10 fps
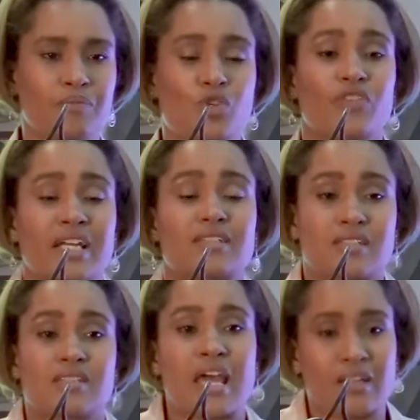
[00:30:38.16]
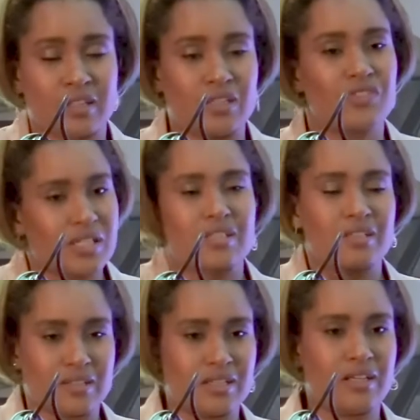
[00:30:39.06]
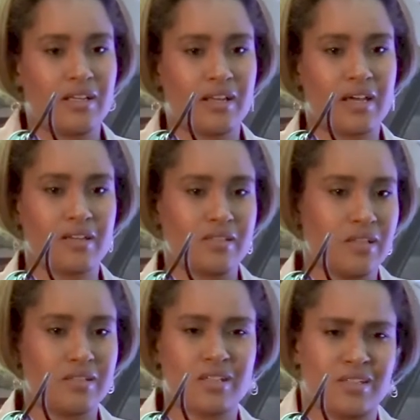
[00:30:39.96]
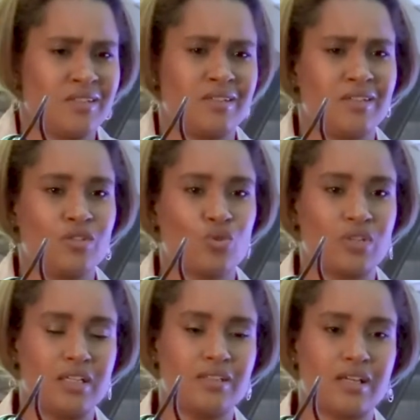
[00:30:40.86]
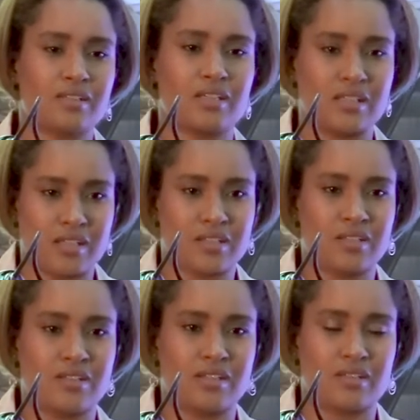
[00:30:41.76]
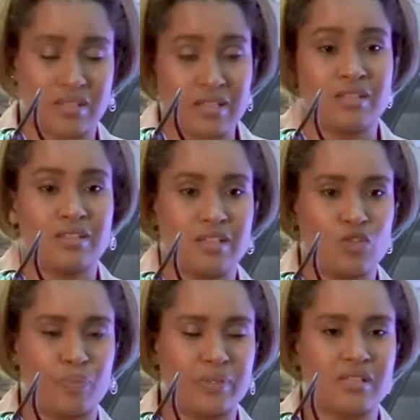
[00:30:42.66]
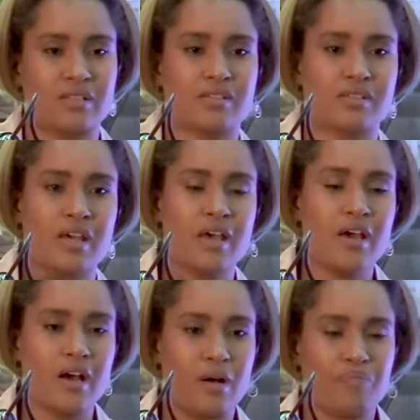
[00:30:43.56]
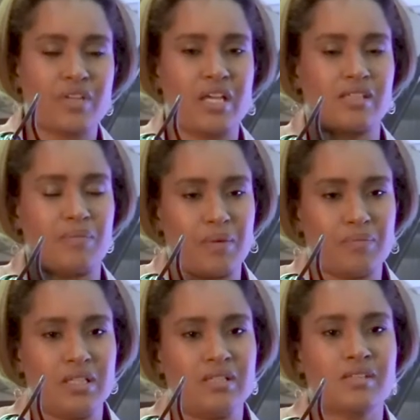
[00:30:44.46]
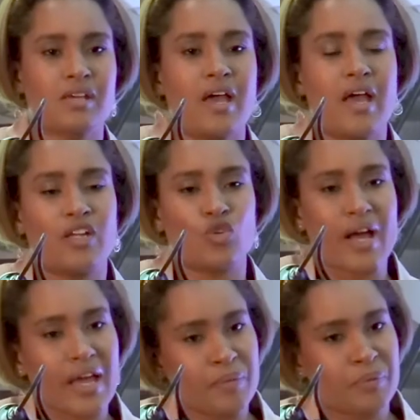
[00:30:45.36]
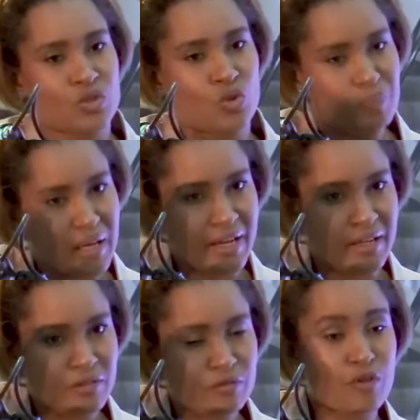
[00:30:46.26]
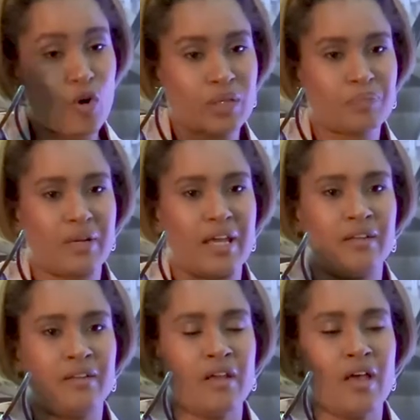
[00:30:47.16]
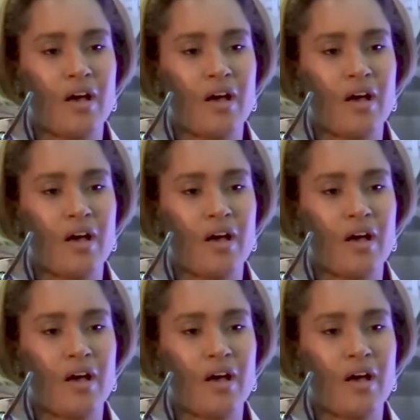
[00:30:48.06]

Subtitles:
So that then gives certainty, like I said, certainty to the industry, certainty to business, SMMEs, and you are able to plan, forward plan,